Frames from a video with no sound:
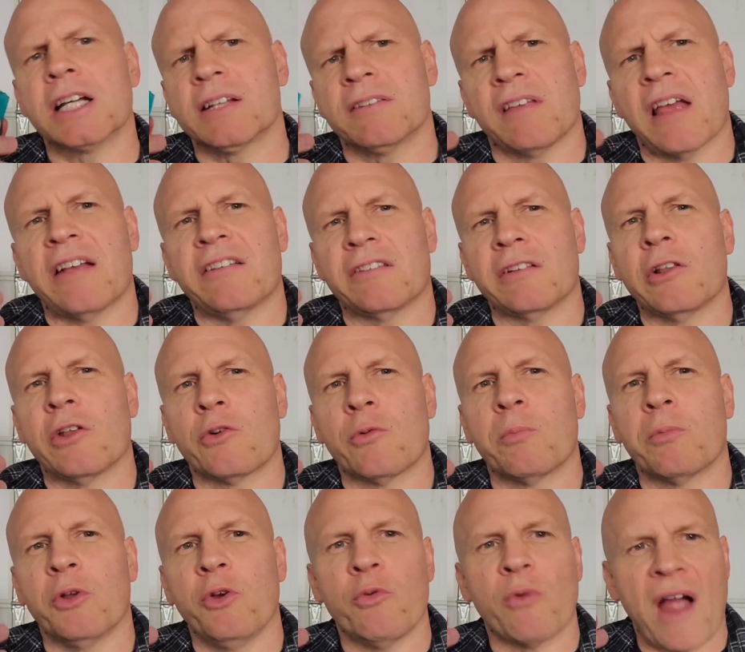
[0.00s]
you can taste a
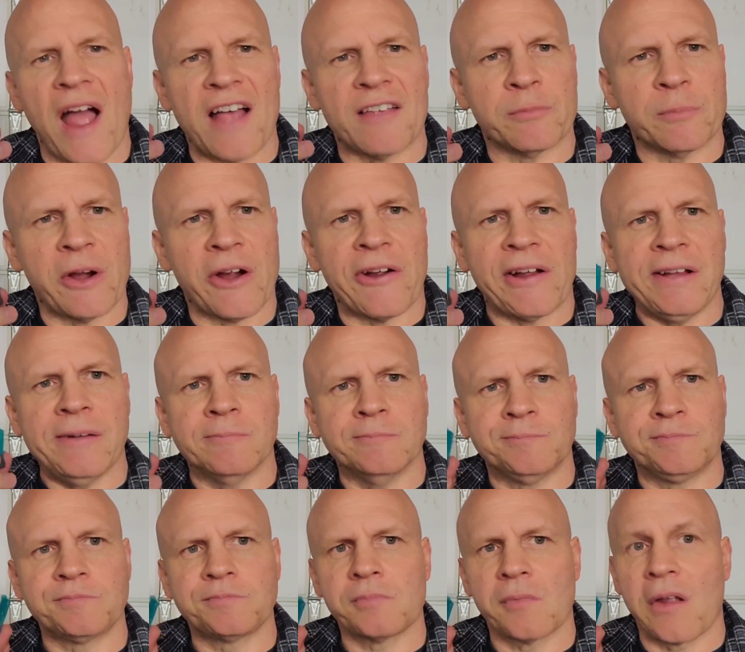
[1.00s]
little blue raspberry
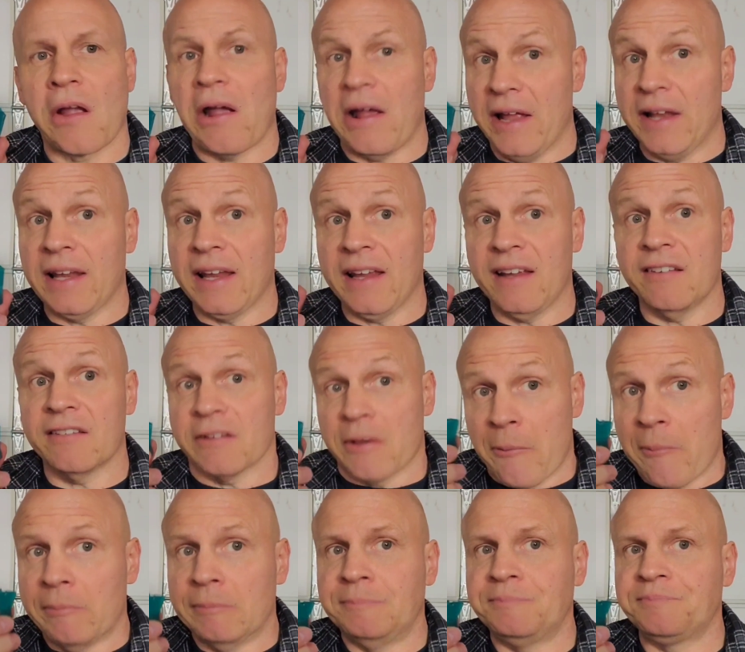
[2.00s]
in these.